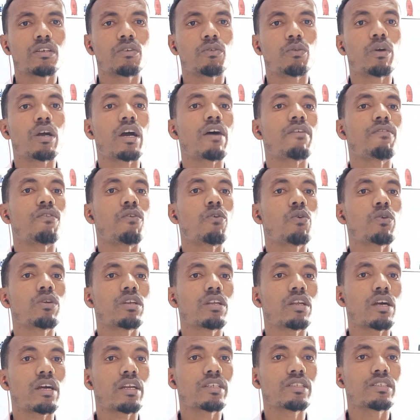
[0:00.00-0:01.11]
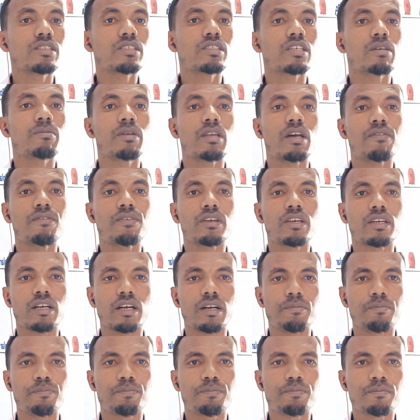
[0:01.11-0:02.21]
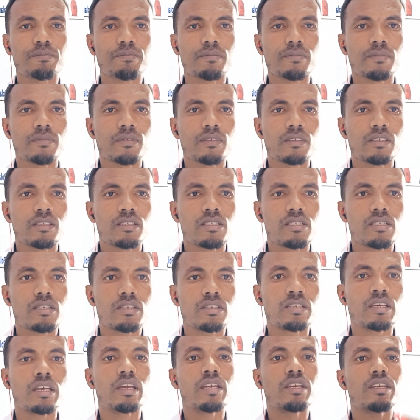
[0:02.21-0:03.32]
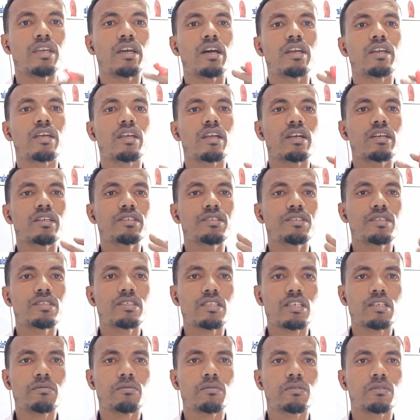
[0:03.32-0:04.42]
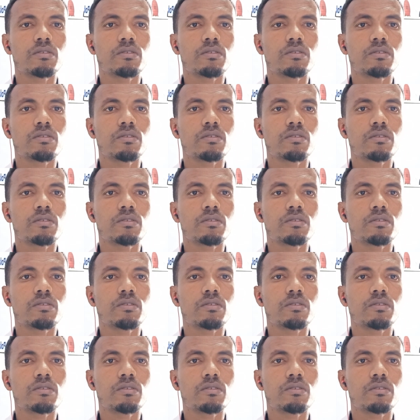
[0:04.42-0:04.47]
we have 4 drainage systems in Africa: the Indian drainage system,